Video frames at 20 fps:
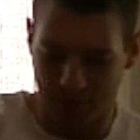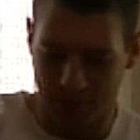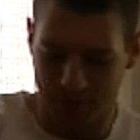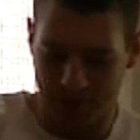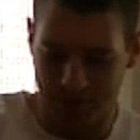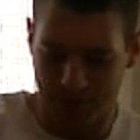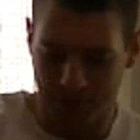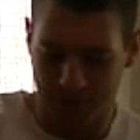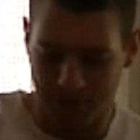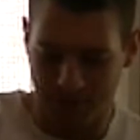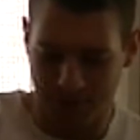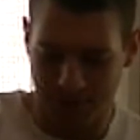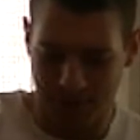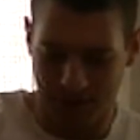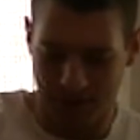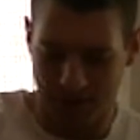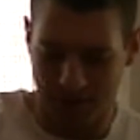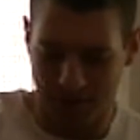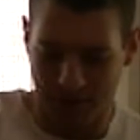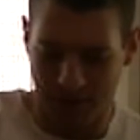mustard tastes pretty
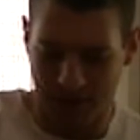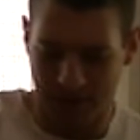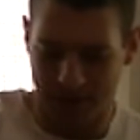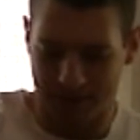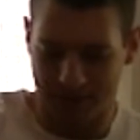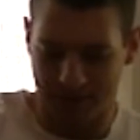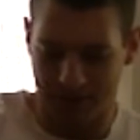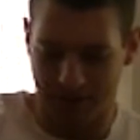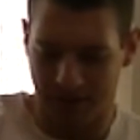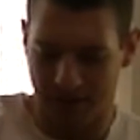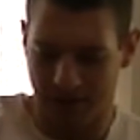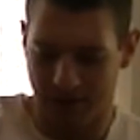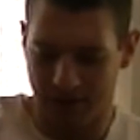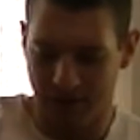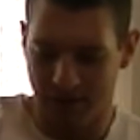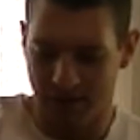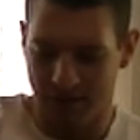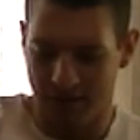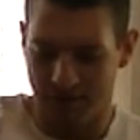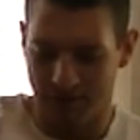good, but it has a
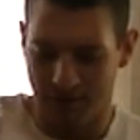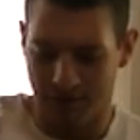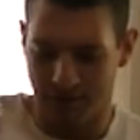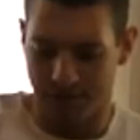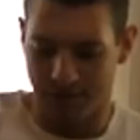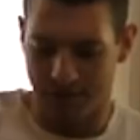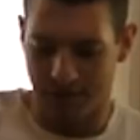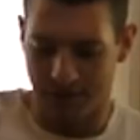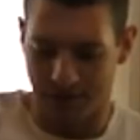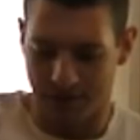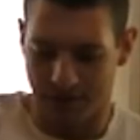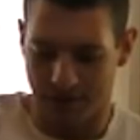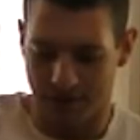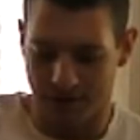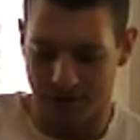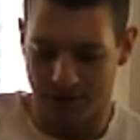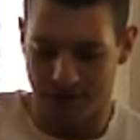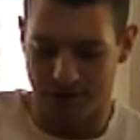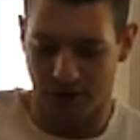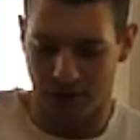very
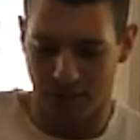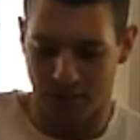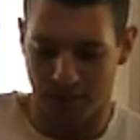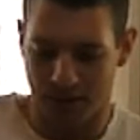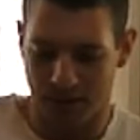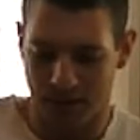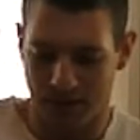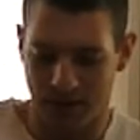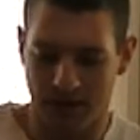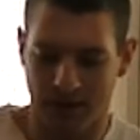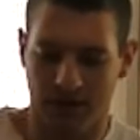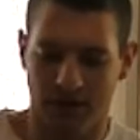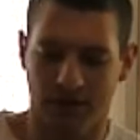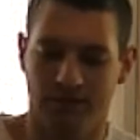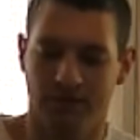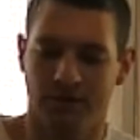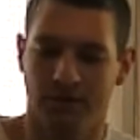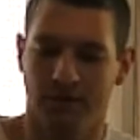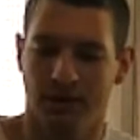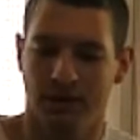vinegar
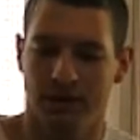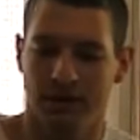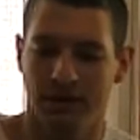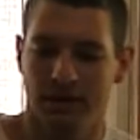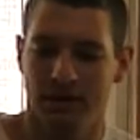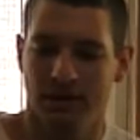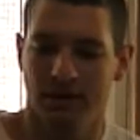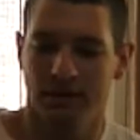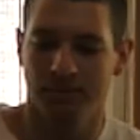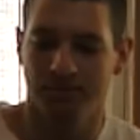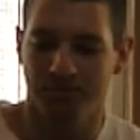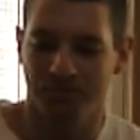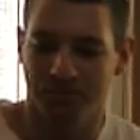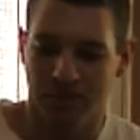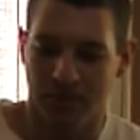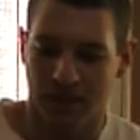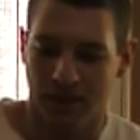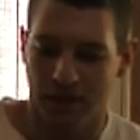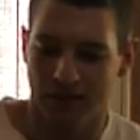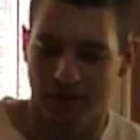sharpness to it.
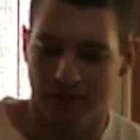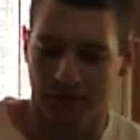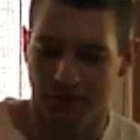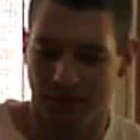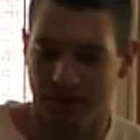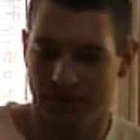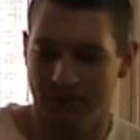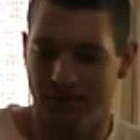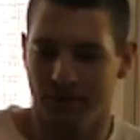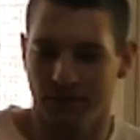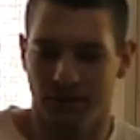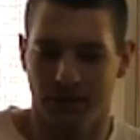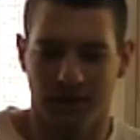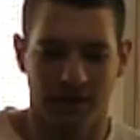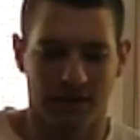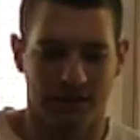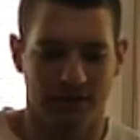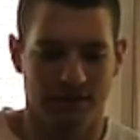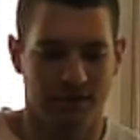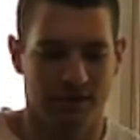So I'm going to see what
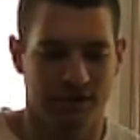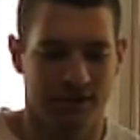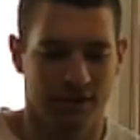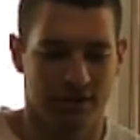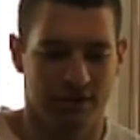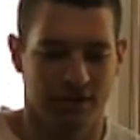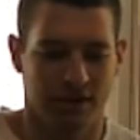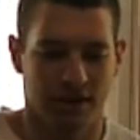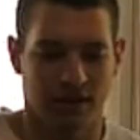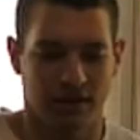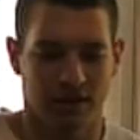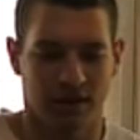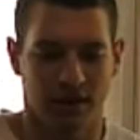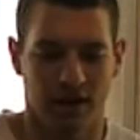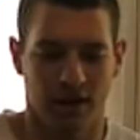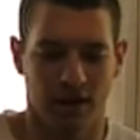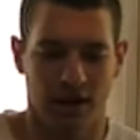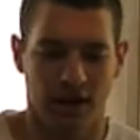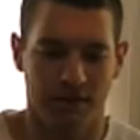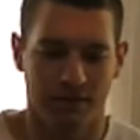this tastes like.
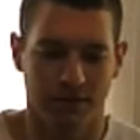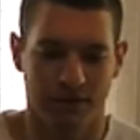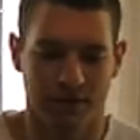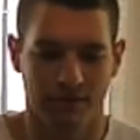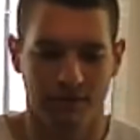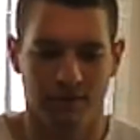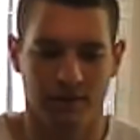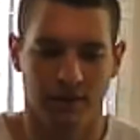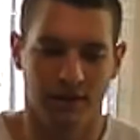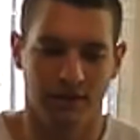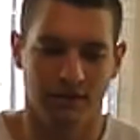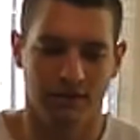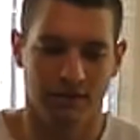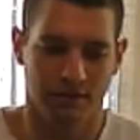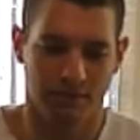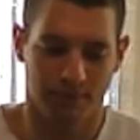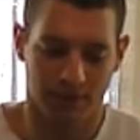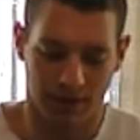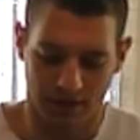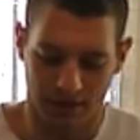And I have a good feeling it's
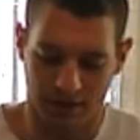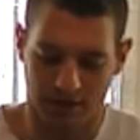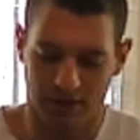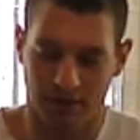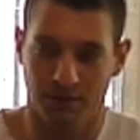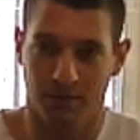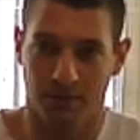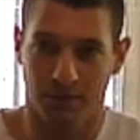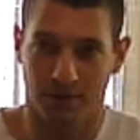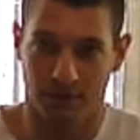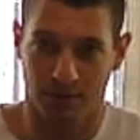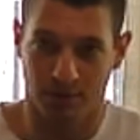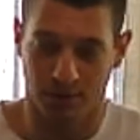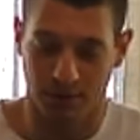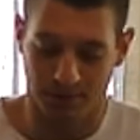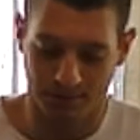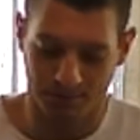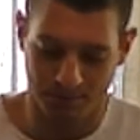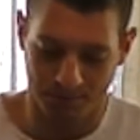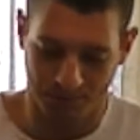going to make it taste pretty sweet.